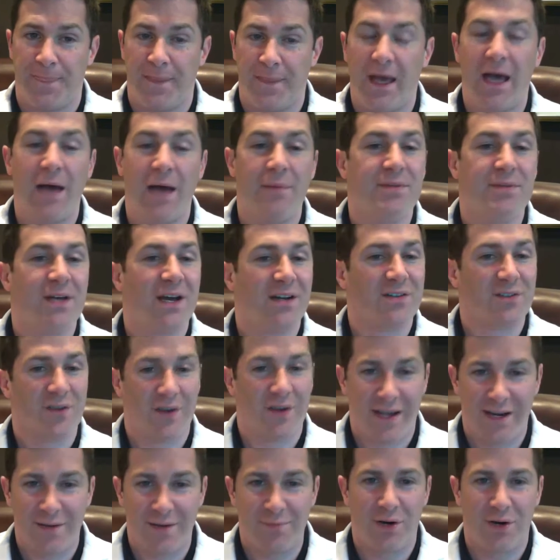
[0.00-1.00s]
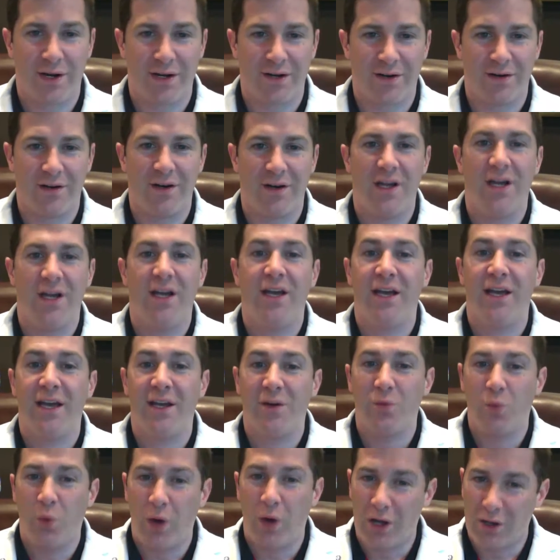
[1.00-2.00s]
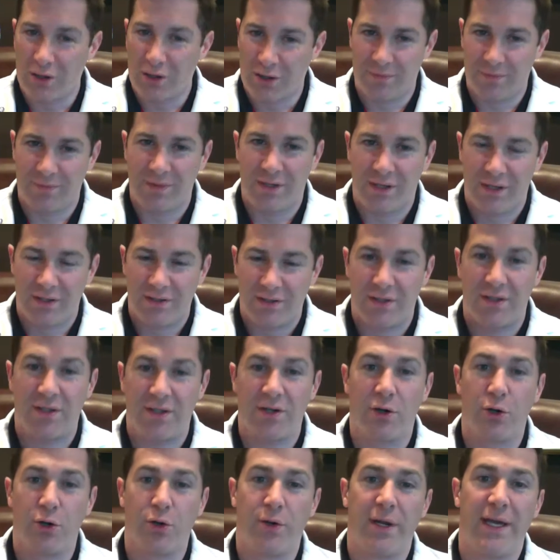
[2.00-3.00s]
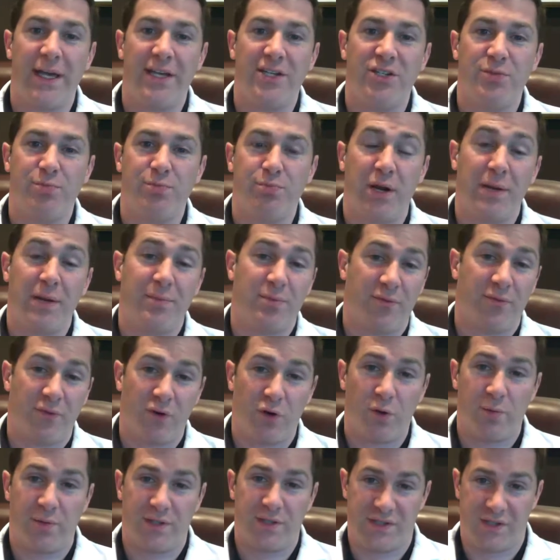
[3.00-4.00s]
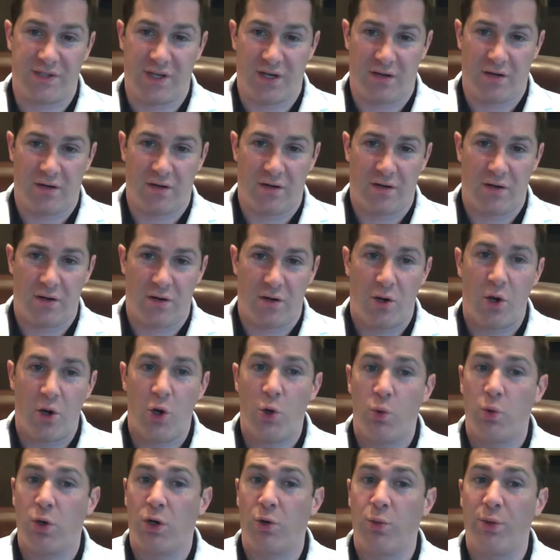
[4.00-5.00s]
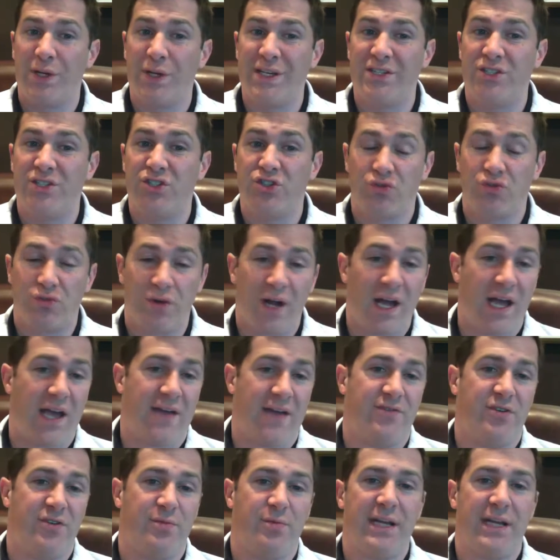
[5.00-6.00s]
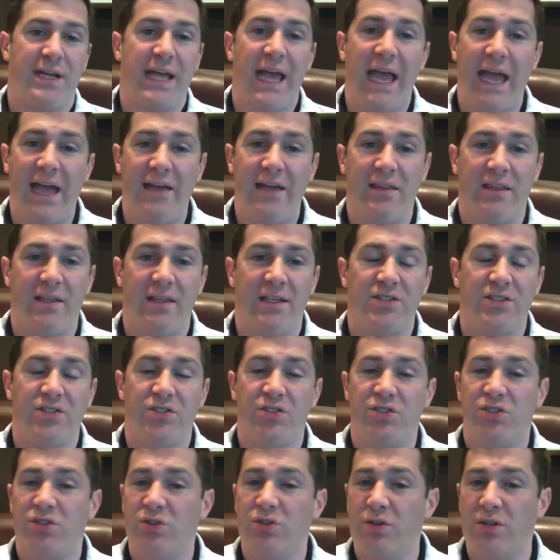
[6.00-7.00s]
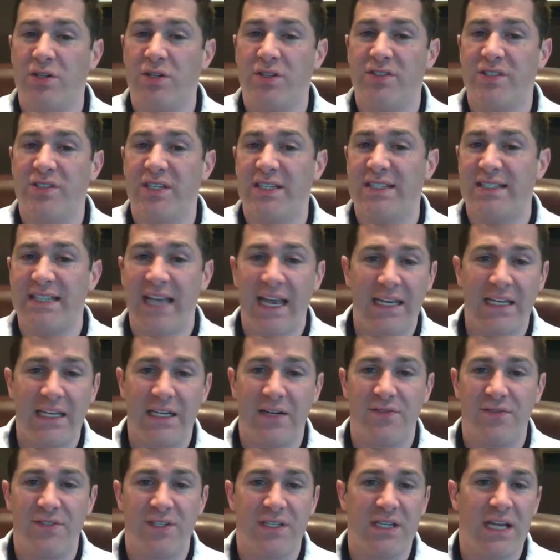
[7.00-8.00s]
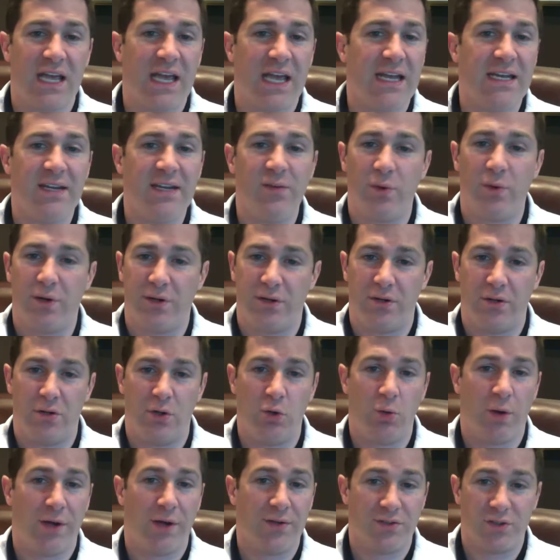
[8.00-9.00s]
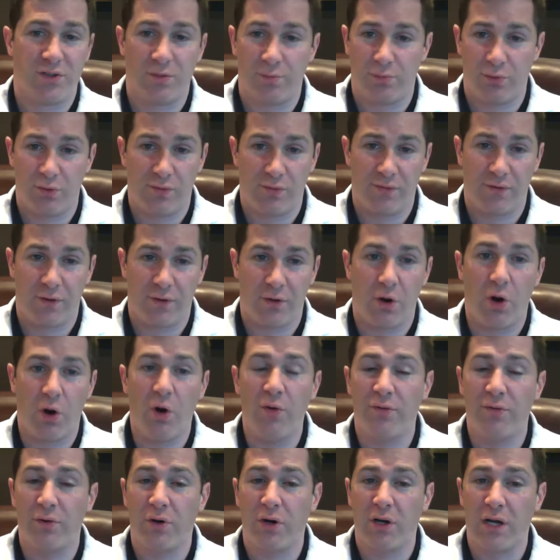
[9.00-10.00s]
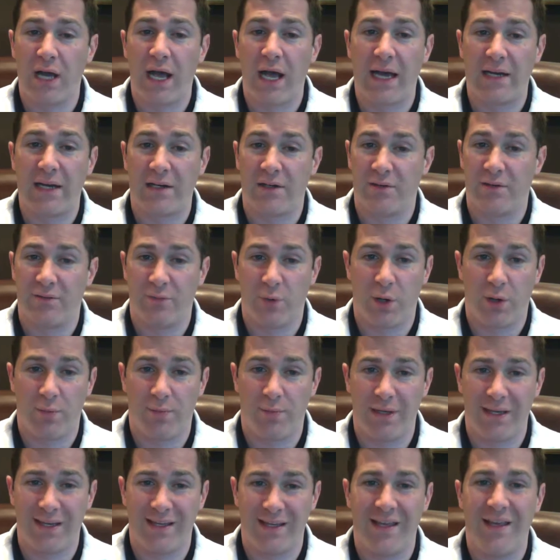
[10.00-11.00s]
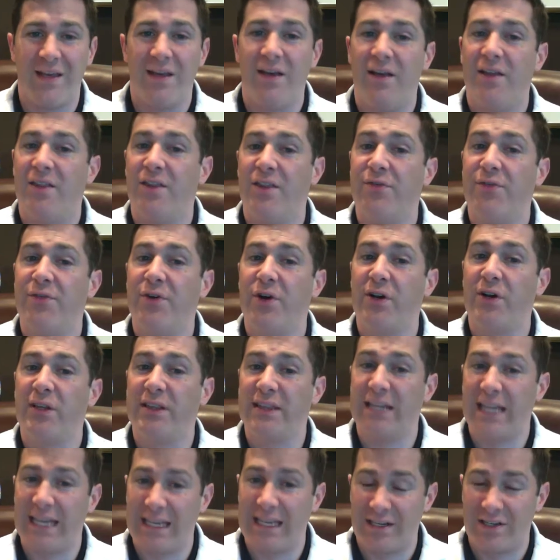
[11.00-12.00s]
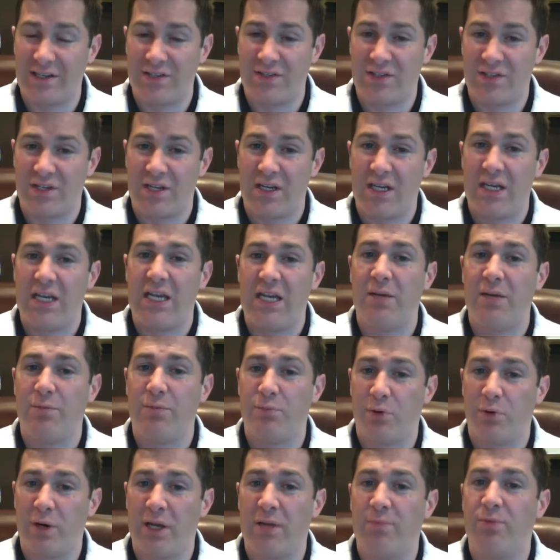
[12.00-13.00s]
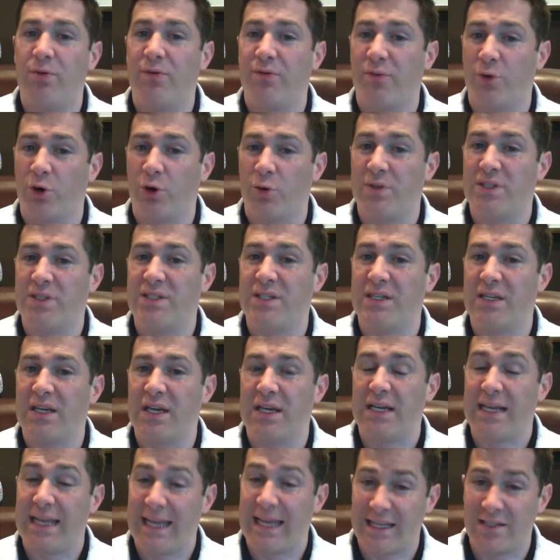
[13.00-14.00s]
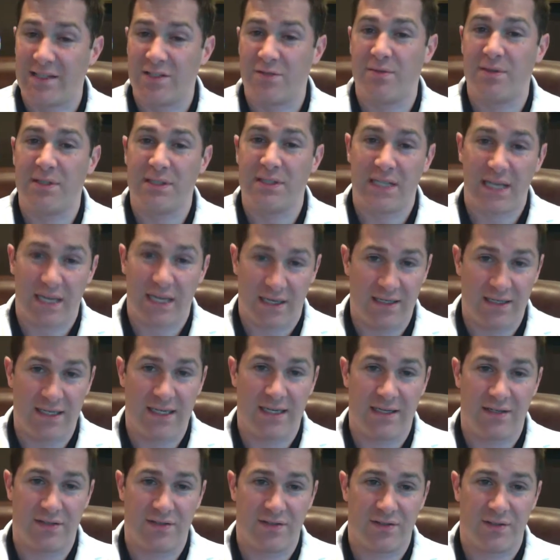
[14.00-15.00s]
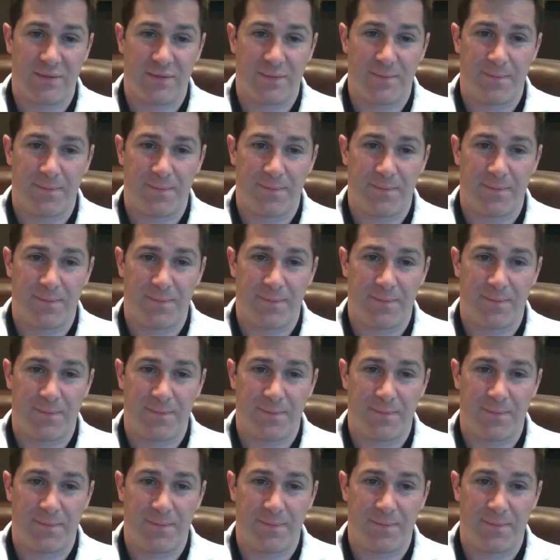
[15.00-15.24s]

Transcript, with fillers: I'm Dr. Adam Briner, and welcome to the NeuroEdge Brain Performance Center, where we strive to bring athletes, students, executives, and anyone who wants to improve their overall cognitive well being the very latest in brain performance enhancement techniques.